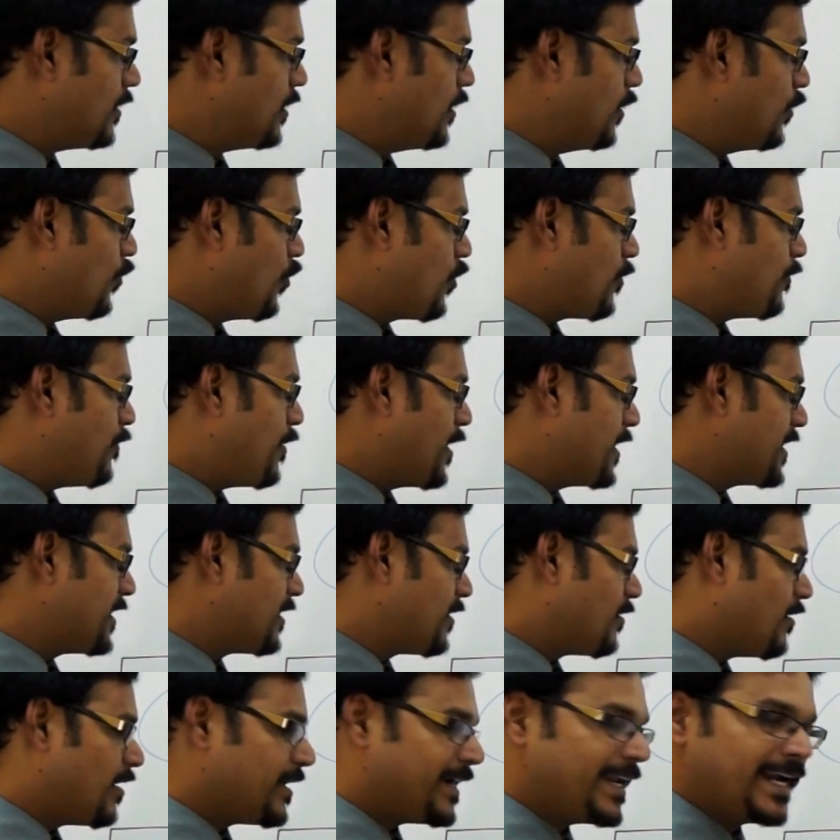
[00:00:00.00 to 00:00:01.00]
Lower part
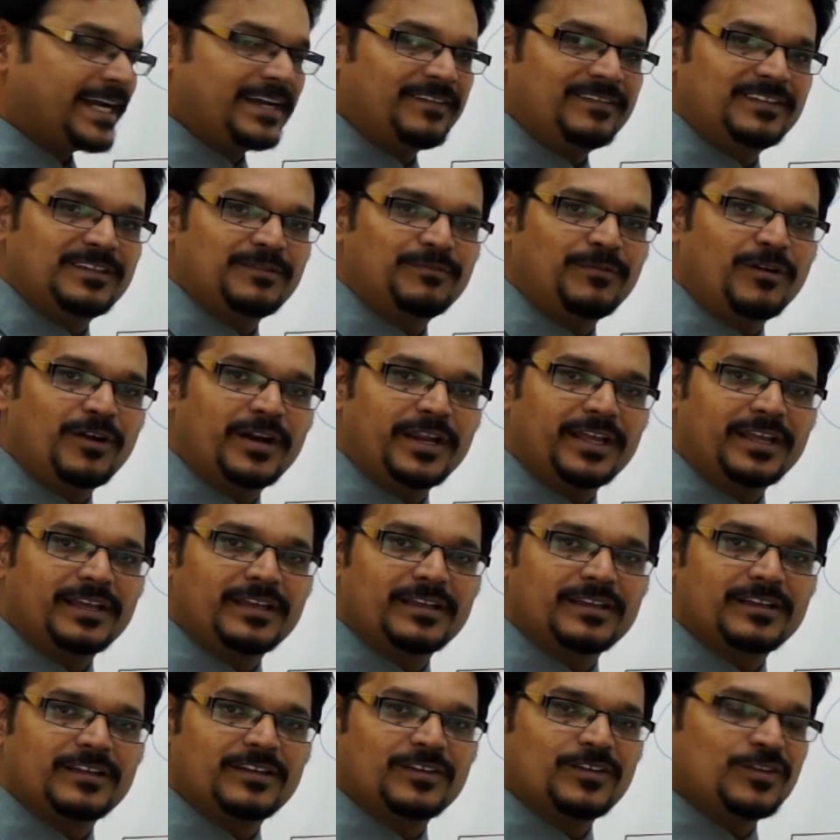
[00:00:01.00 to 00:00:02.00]
in contact with the body,
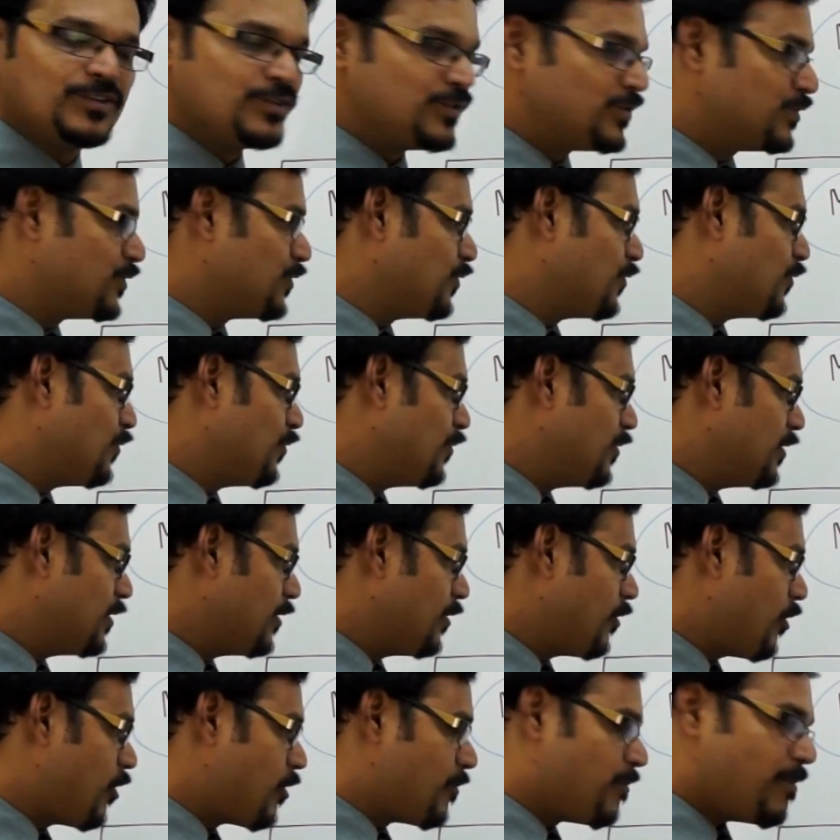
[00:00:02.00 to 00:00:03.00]
so
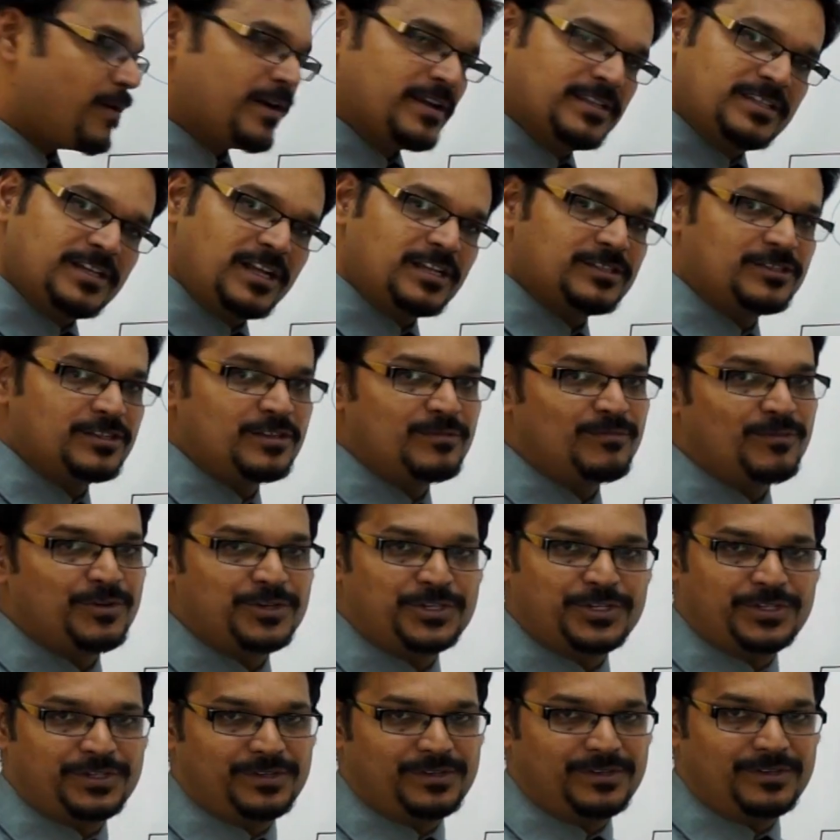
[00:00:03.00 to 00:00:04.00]
the lower part is also in
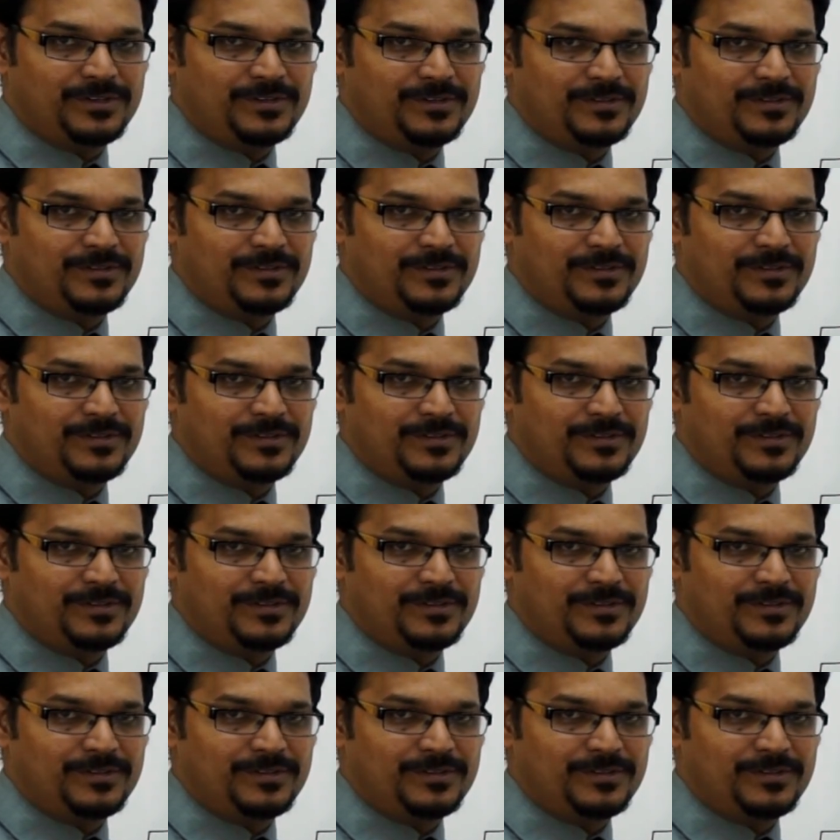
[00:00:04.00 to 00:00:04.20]
motion.